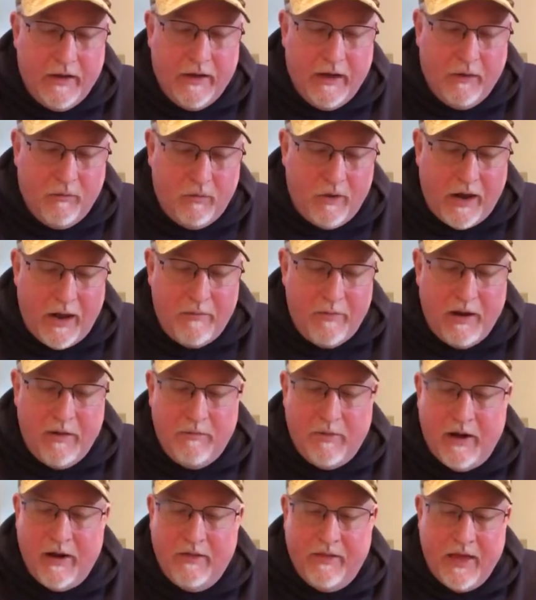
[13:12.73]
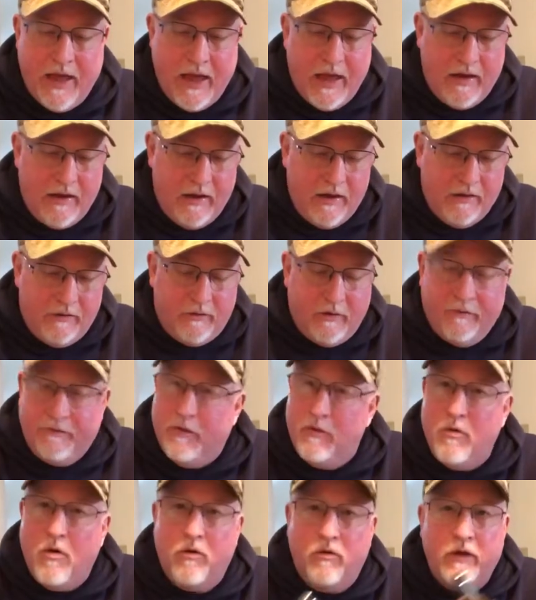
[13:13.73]
And what I mean by that is if
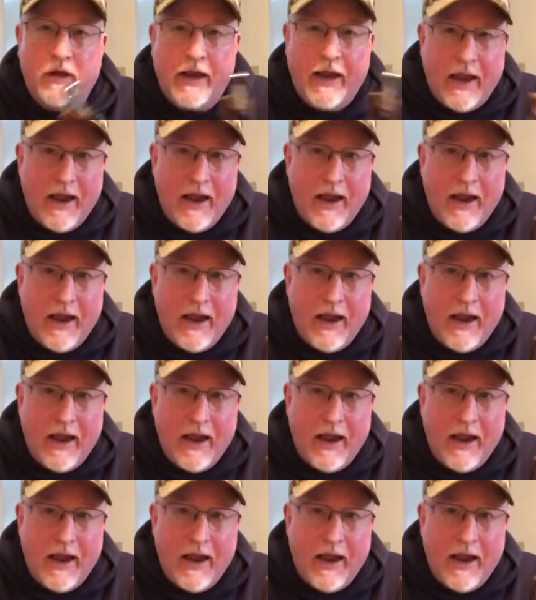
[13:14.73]
you only